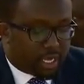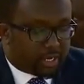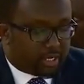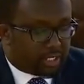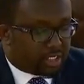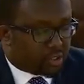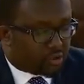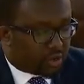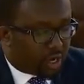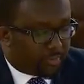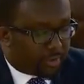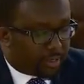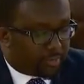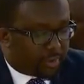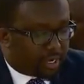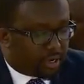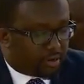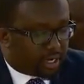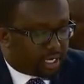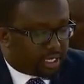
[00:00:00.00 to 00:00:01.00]
described
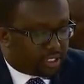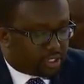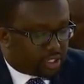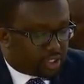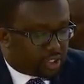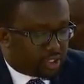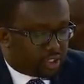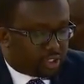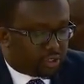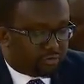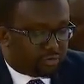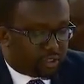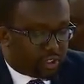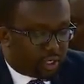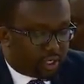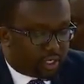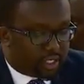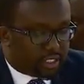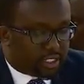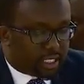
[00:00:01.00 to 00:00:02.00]
by organizations of
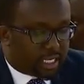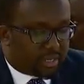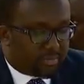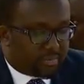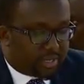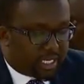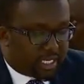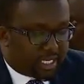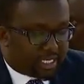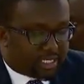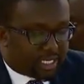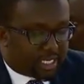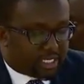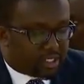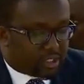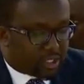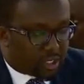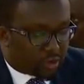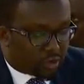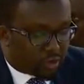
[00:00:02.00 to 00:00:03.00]
journalists and media as
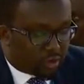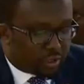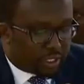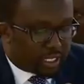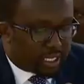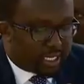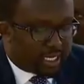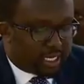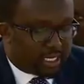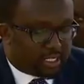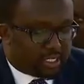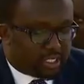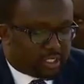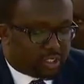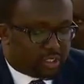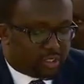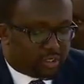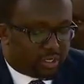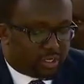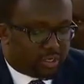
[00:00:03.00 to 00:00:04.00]
draconian in
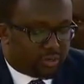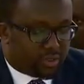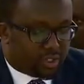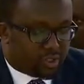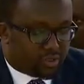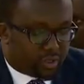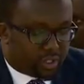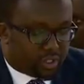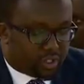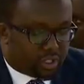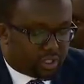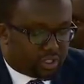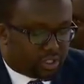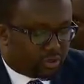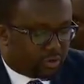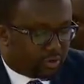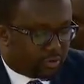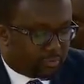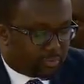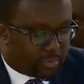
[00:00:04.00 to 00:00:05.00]
its restrictions
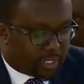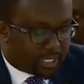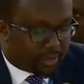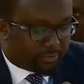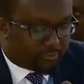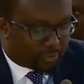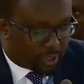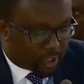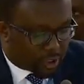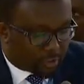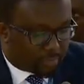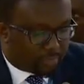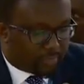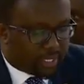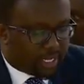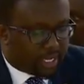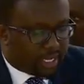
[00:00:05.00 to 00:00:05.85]
on media freedom.